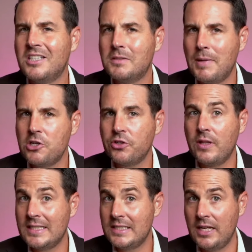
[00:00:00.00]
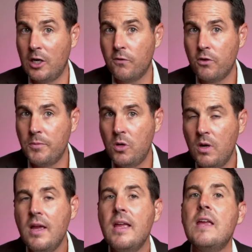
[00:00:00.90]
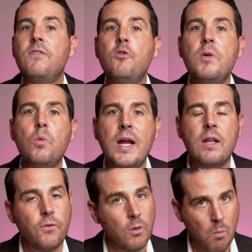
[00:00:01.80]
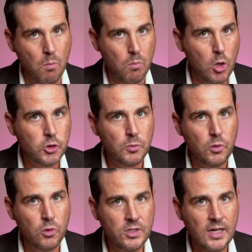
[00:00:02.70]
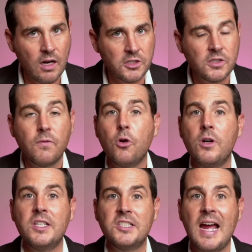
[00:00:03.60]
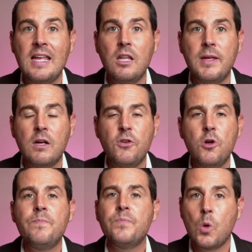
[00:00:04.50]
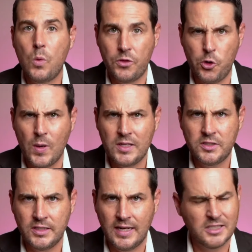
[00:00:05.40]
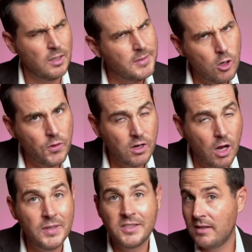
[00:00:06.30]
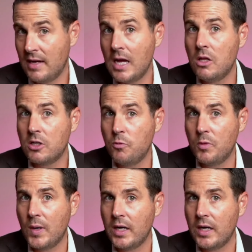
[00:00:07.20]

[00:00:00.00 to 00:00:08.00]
especially like to hear from you if you've been waiting for multiple years for an Asylum interview with USCIS. Let me know in the comments how long you've been